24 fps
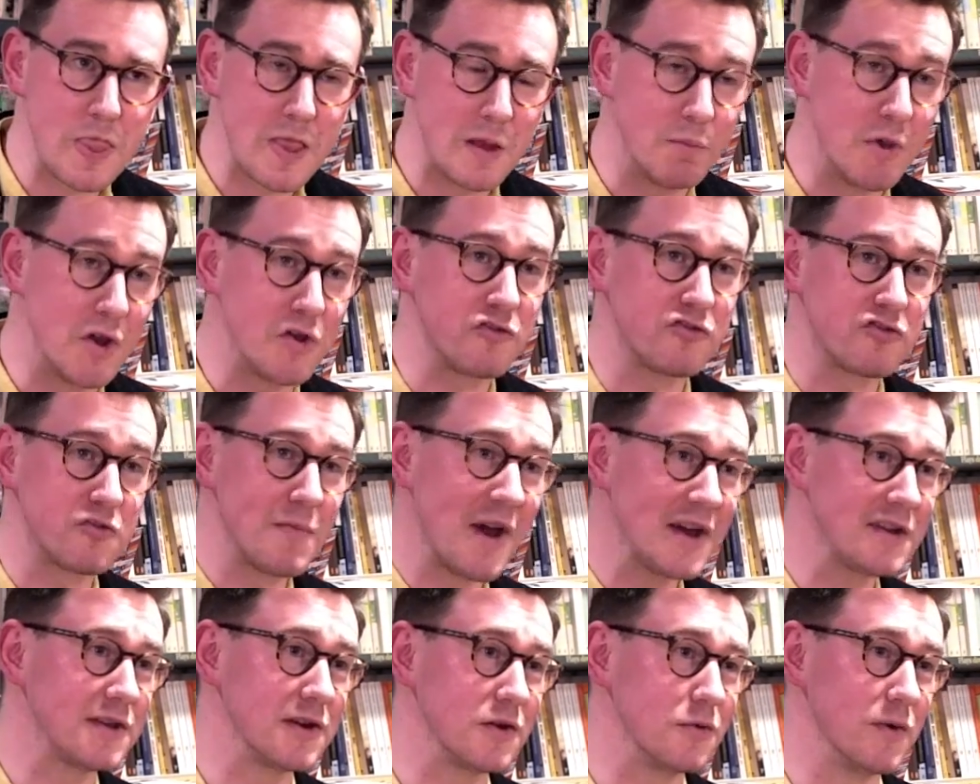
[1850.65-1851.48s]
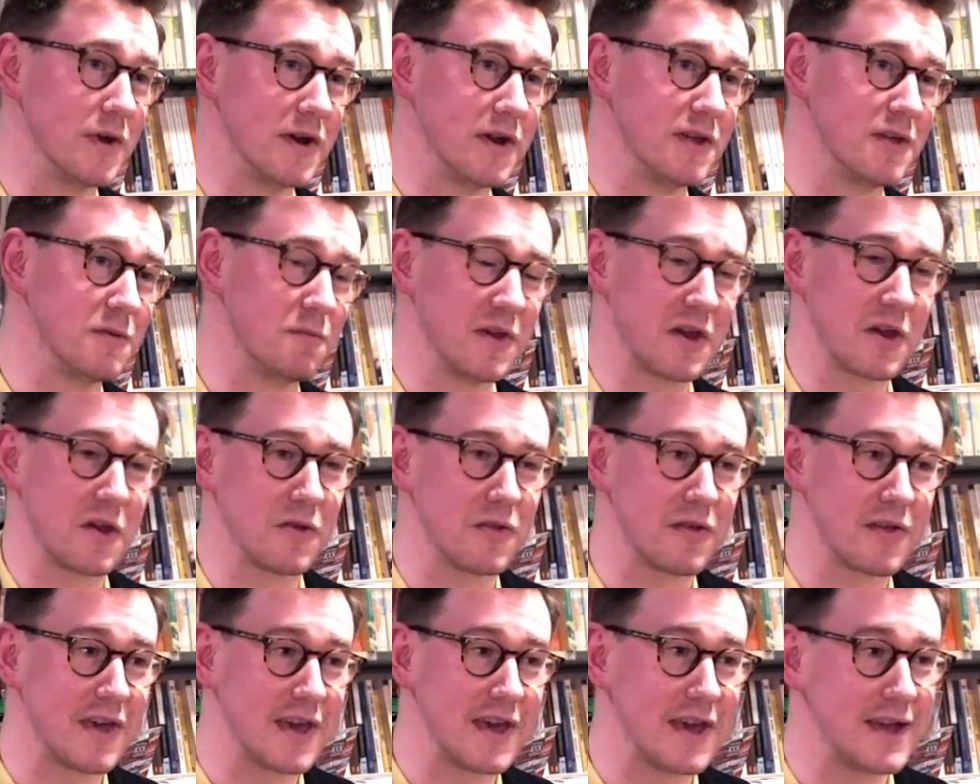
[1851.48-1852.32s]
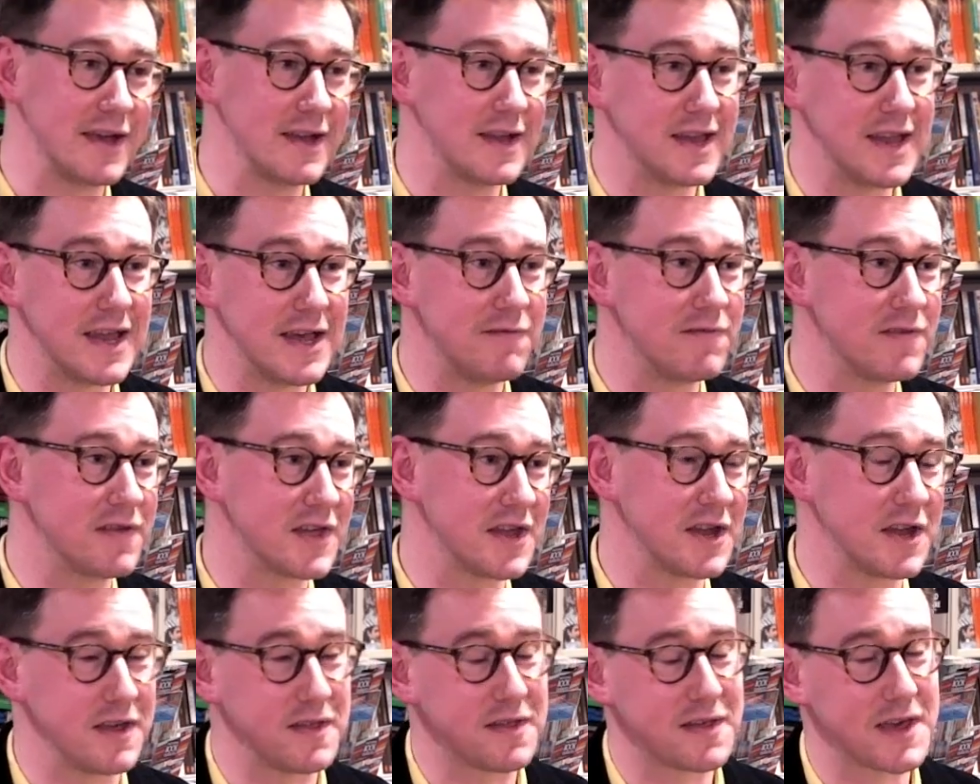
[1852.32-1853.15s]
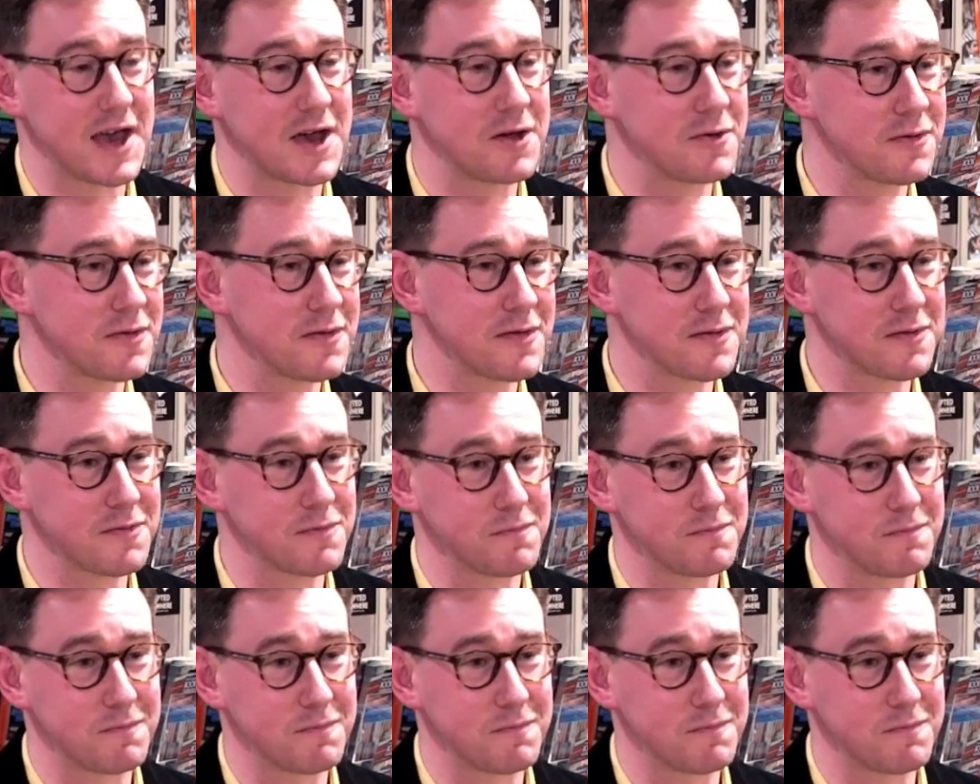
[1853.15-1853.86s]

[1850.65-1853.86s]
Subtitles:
most dramatic ways, because he lives in his house